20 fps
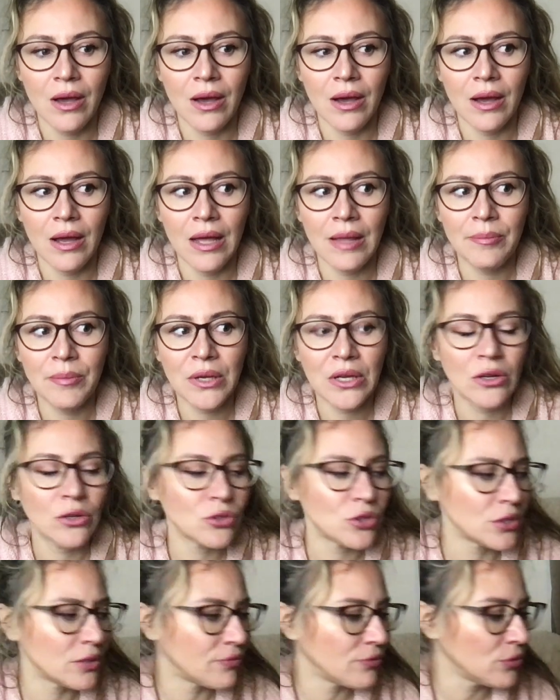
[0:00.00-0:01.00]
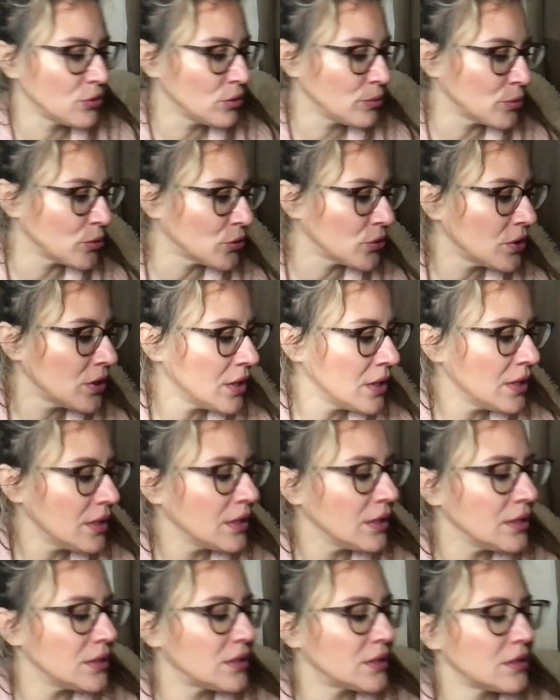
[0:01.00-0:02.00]
and because the full moon
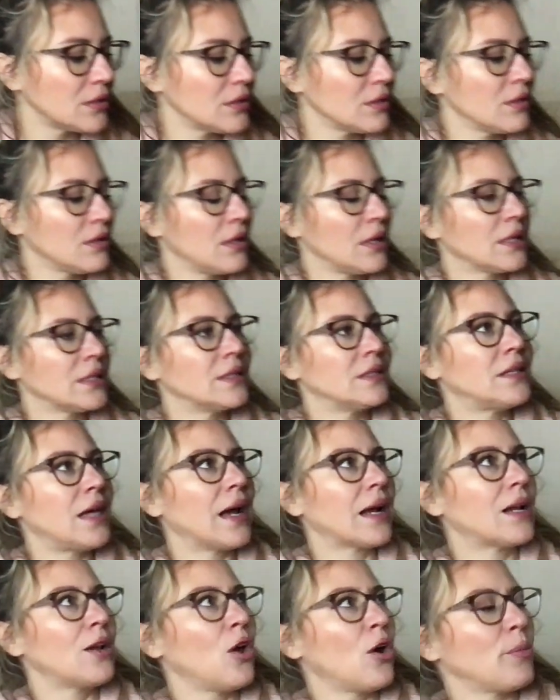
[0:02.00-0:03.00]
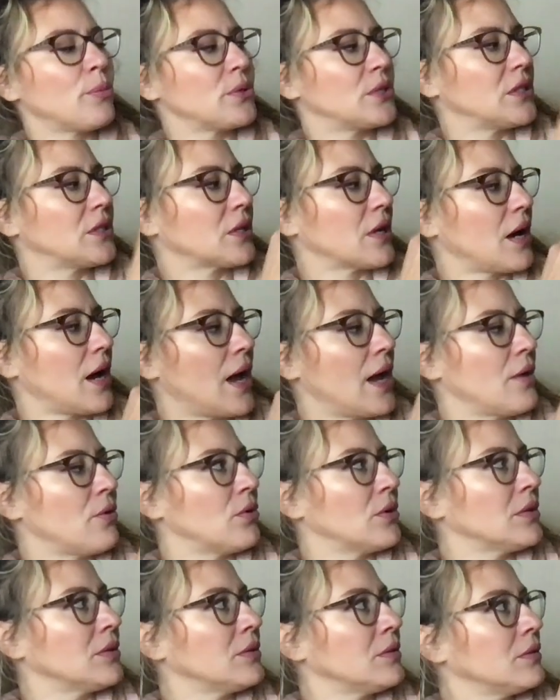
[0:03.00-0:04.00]
is exactly opposite
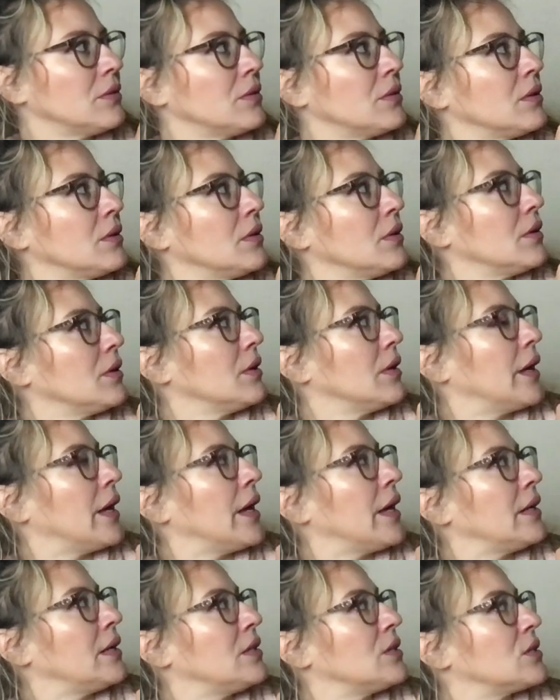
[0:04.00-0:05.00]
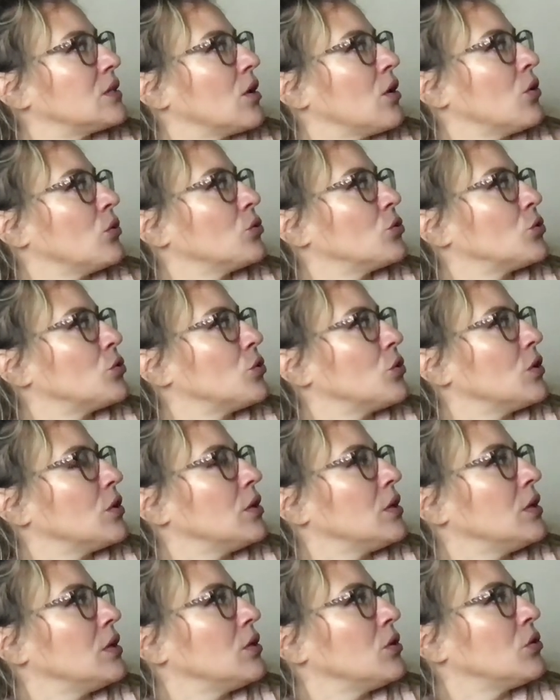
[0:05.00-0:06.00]
Chiron, and it's also
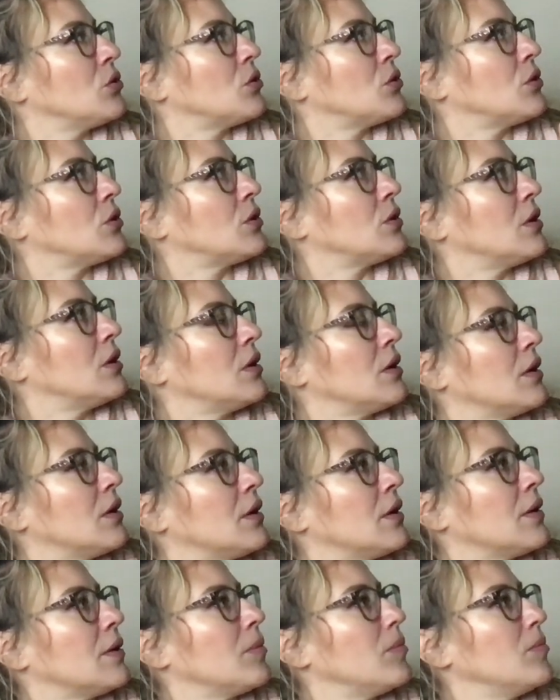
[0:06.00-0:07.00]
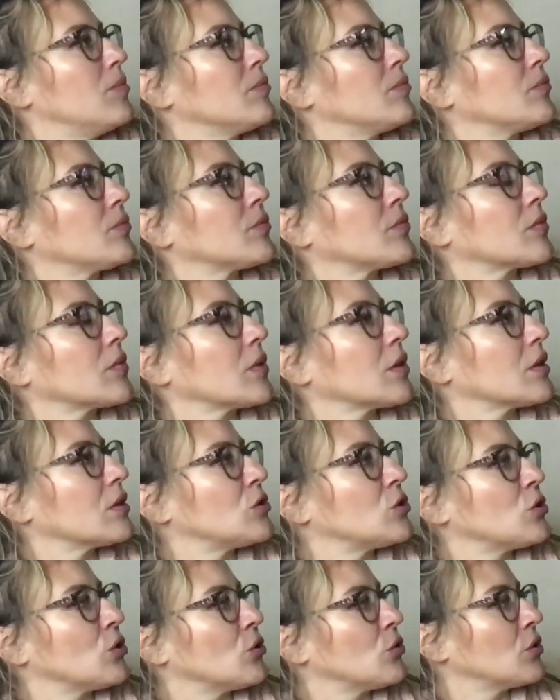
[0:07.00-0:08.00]
in your
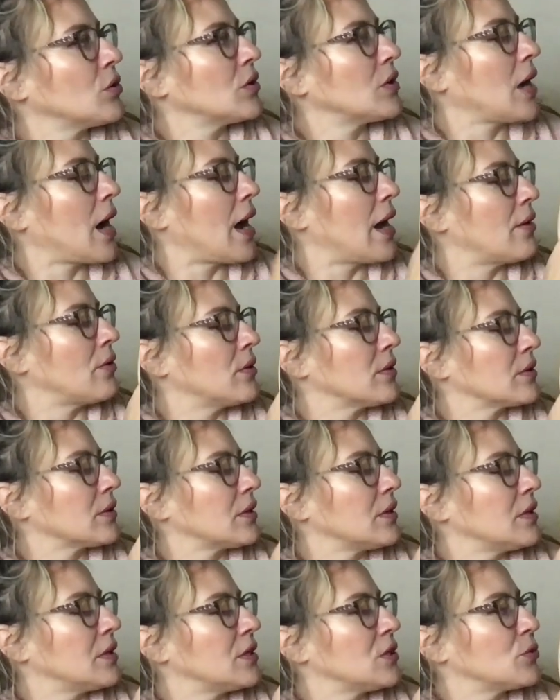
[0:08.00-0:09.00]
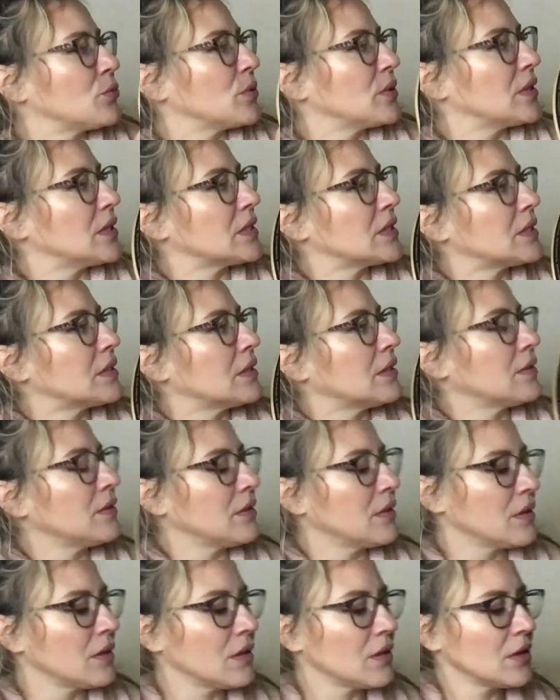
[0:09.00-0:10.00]
so Chiron here is with the sun,
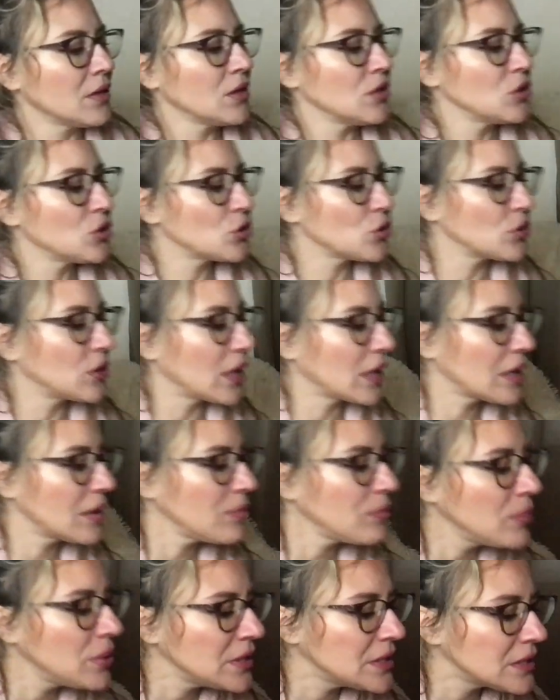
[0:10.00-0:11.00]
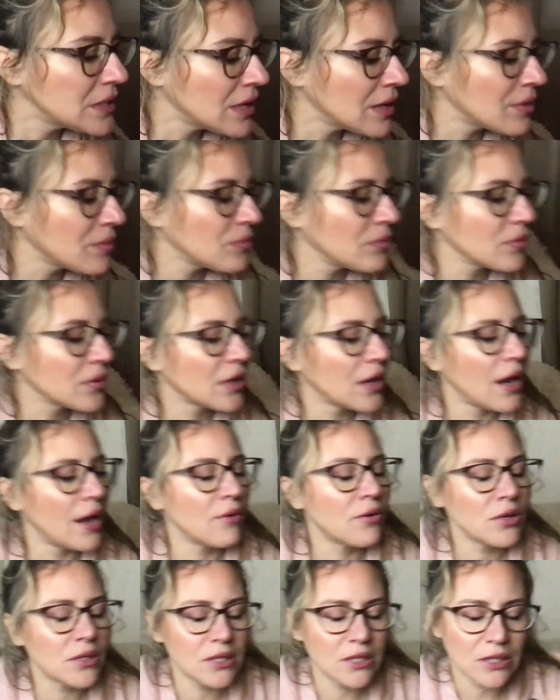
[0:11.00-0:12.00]
so there can be some,
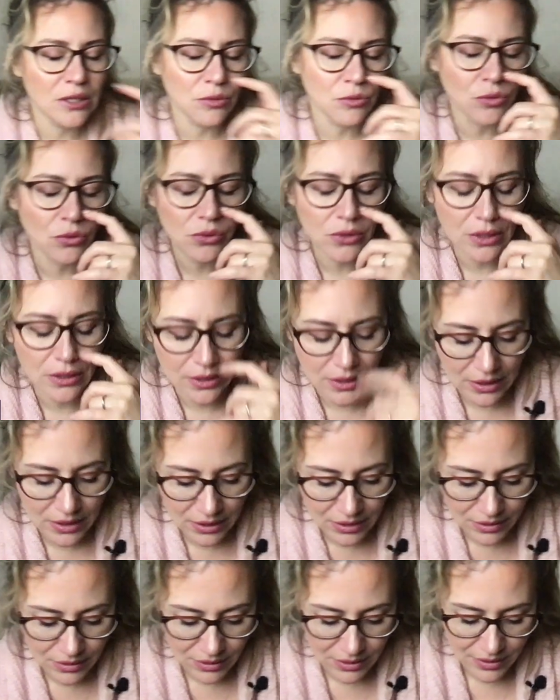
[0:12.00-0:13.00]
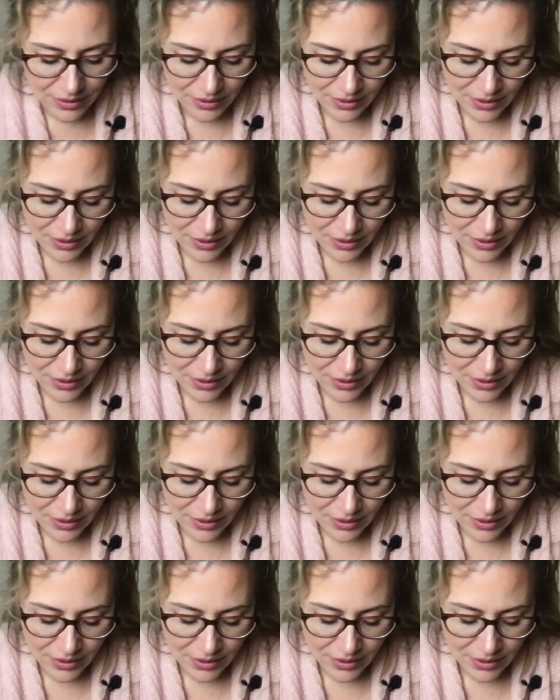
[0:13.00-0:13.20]
Chiron is the wounded healer.